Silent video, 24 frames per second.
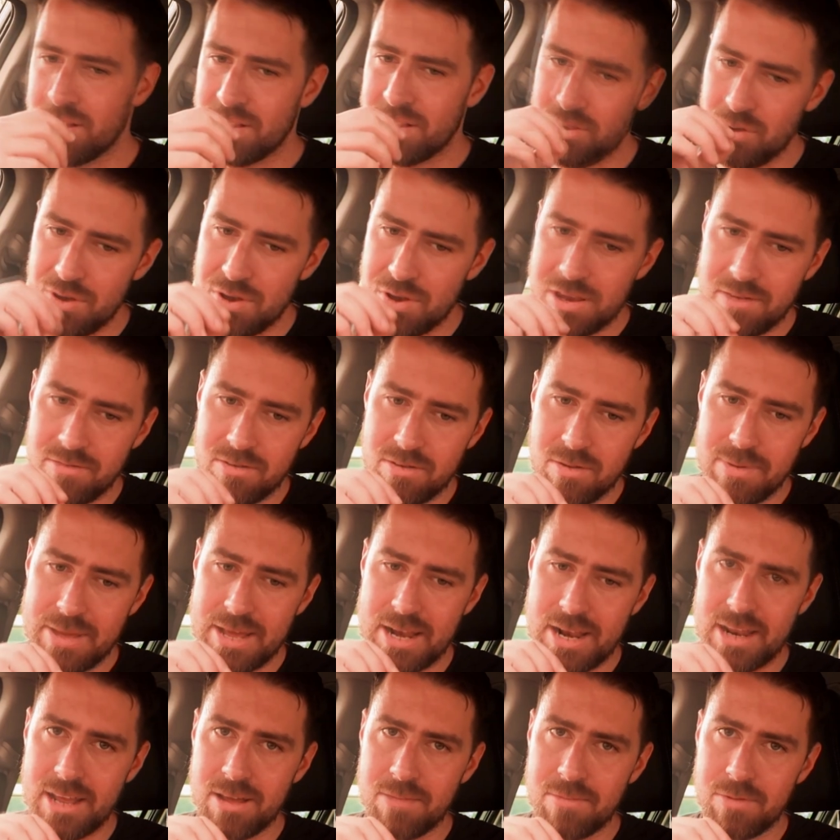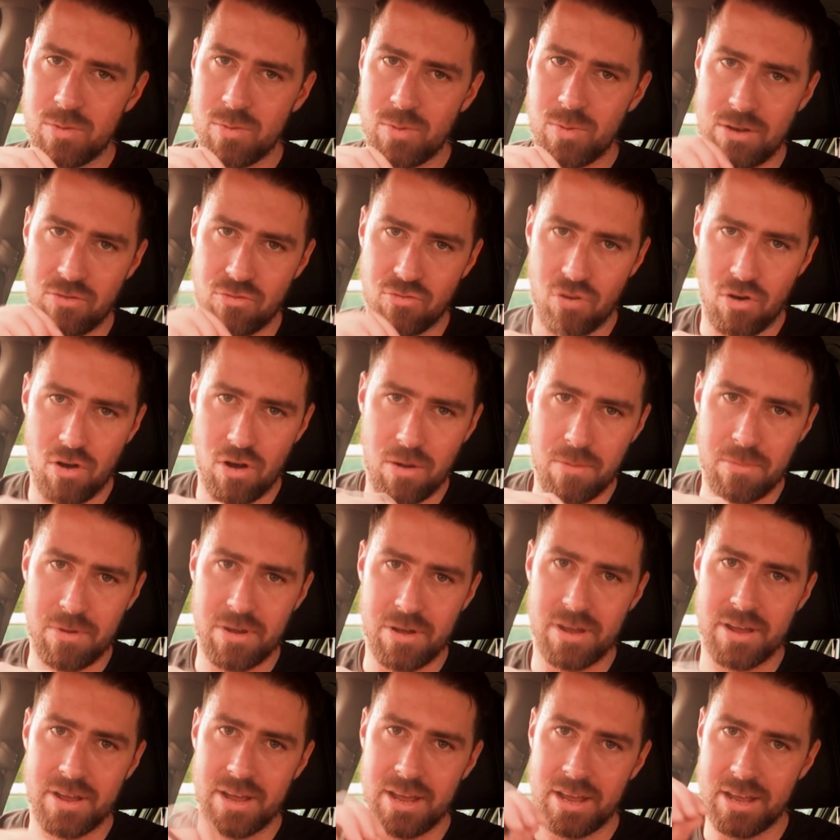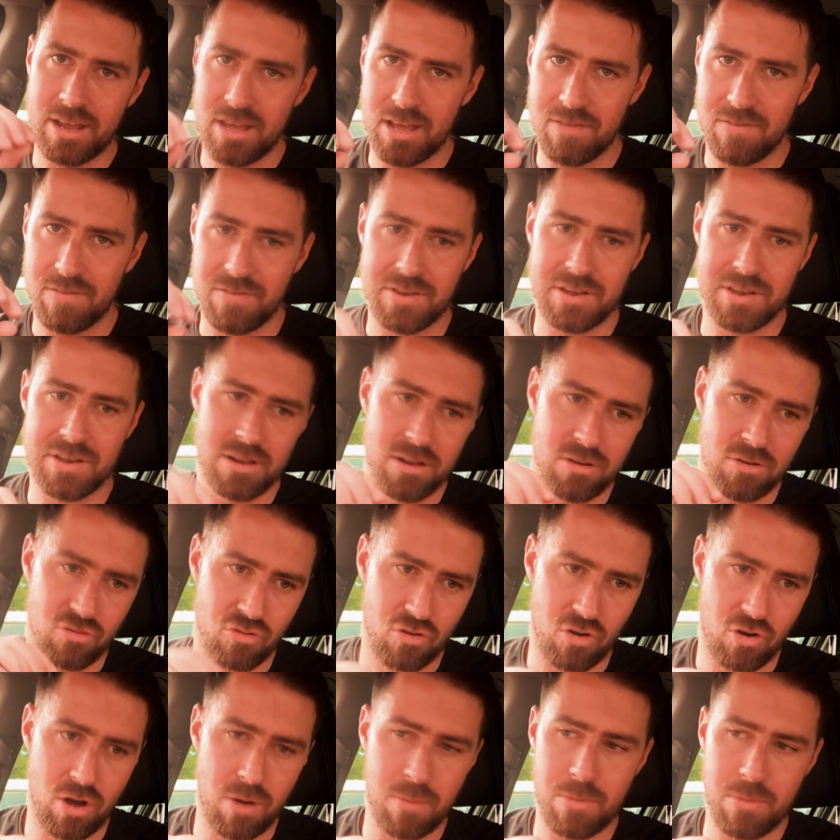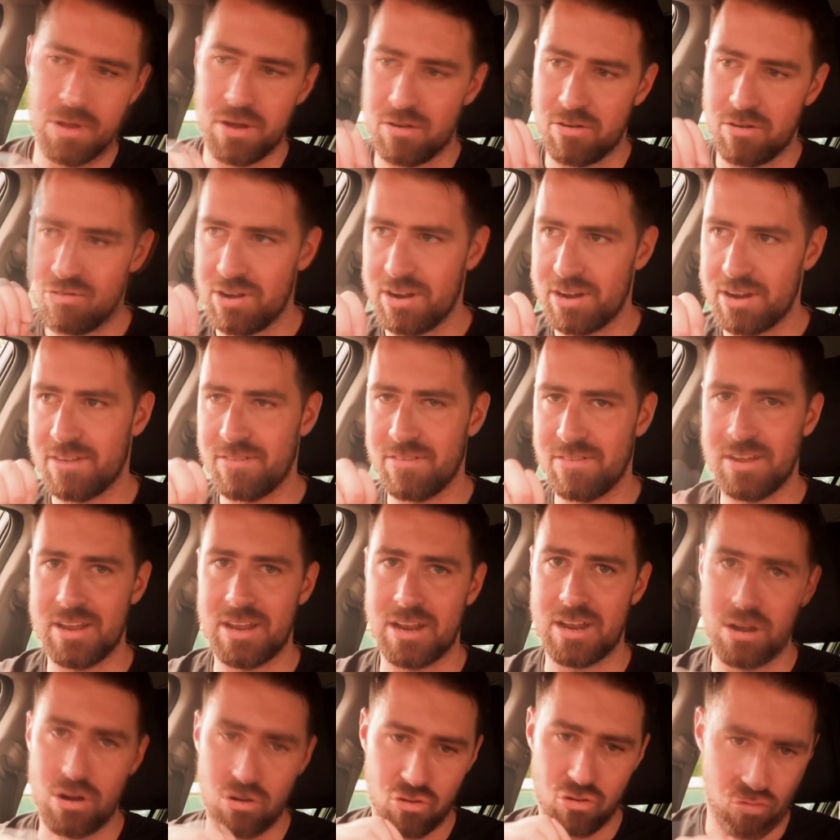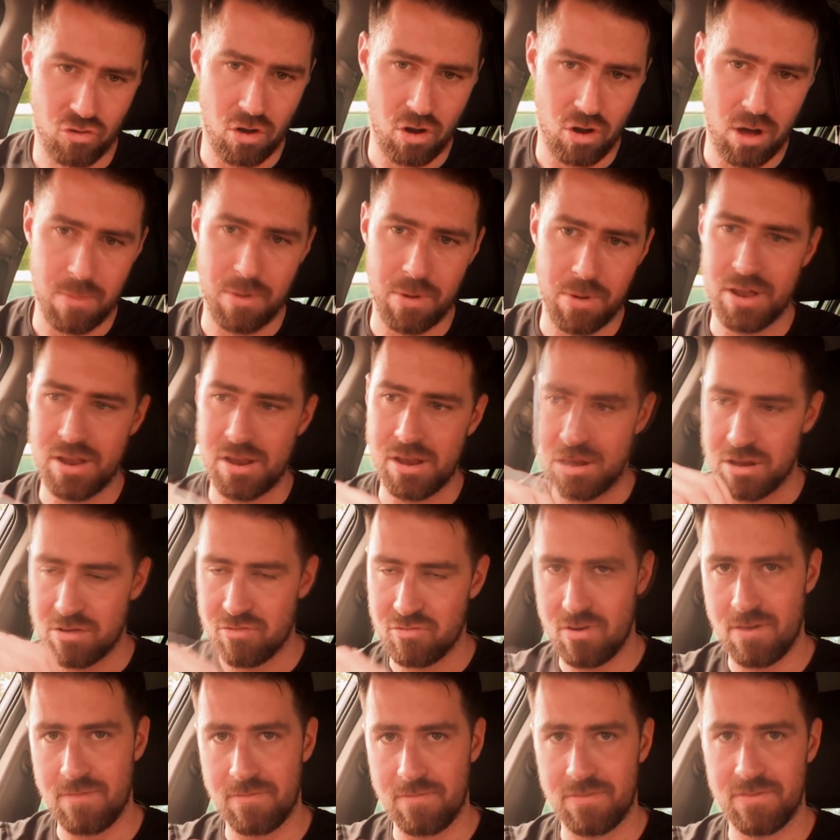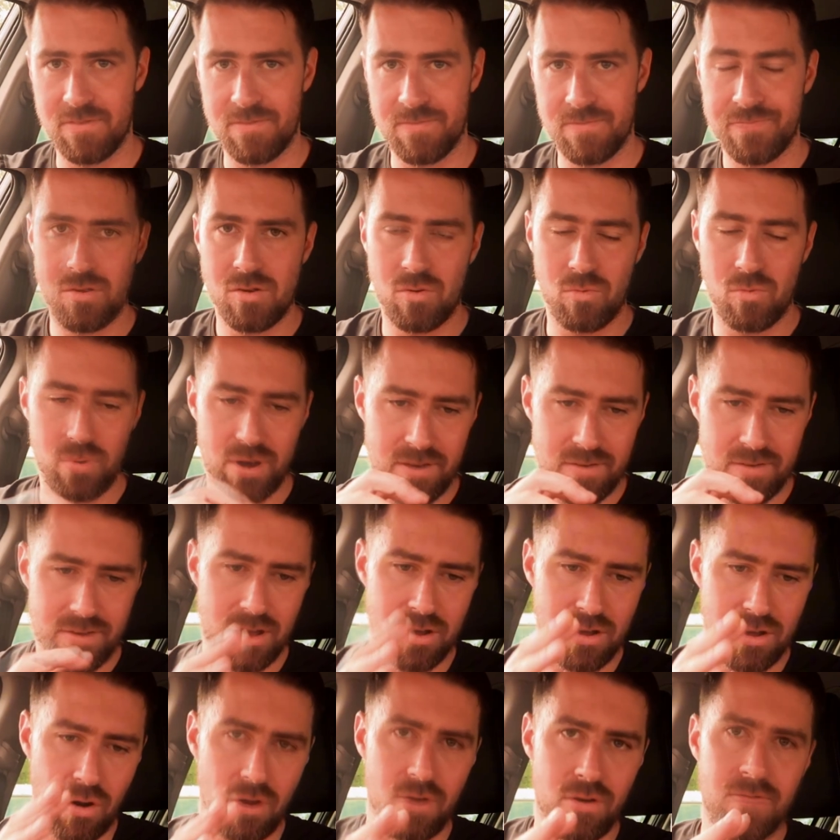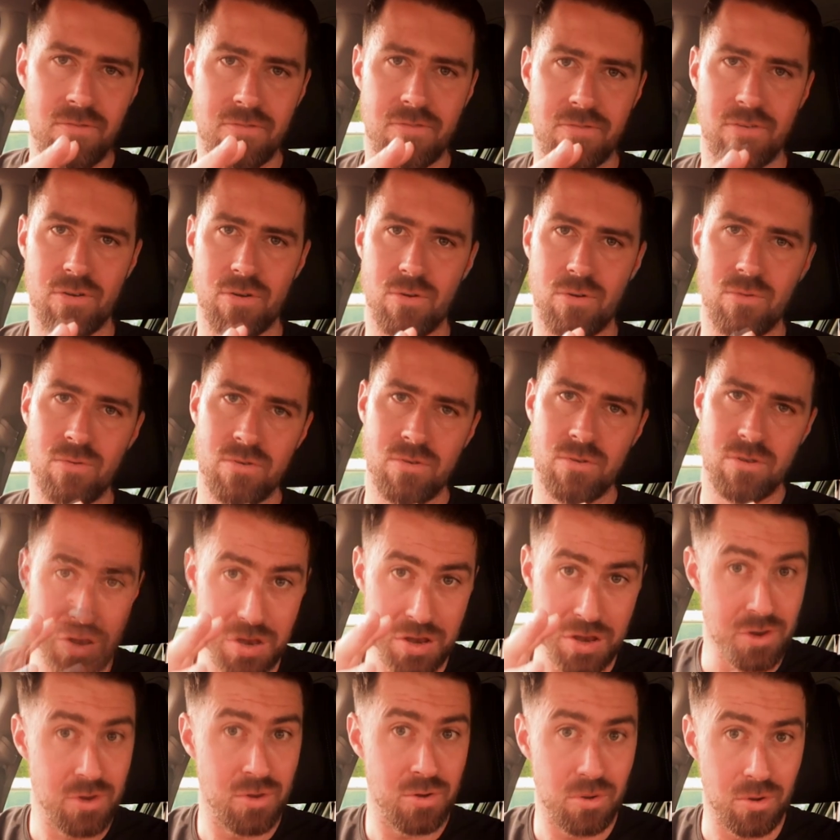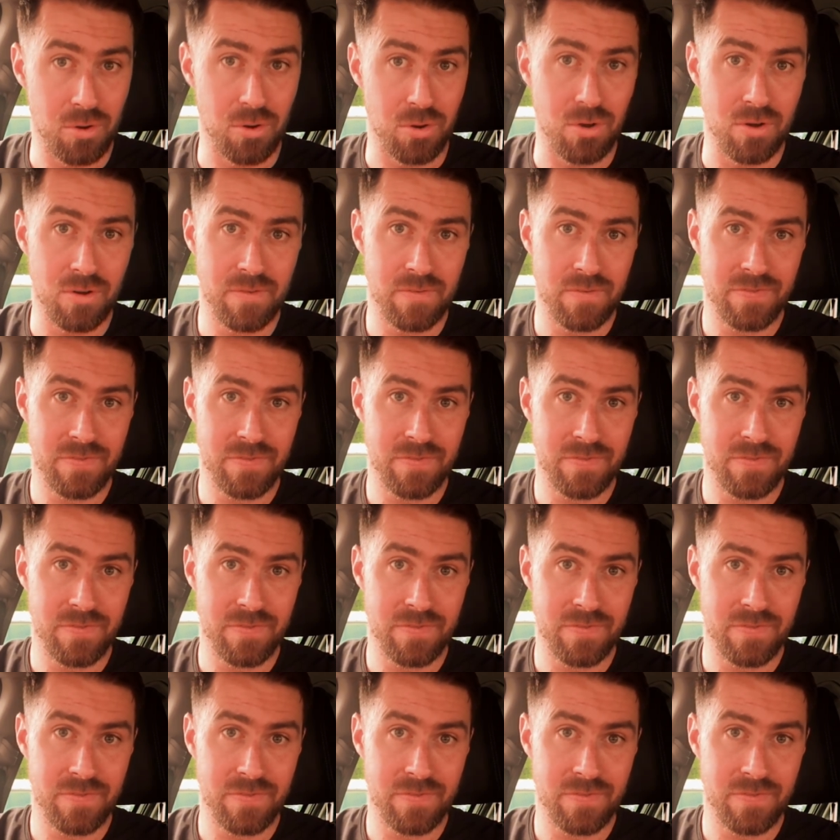does seem to be a link between trauma and gifts, trauma, creativity, trauma and strength. So whatever you're going through, just know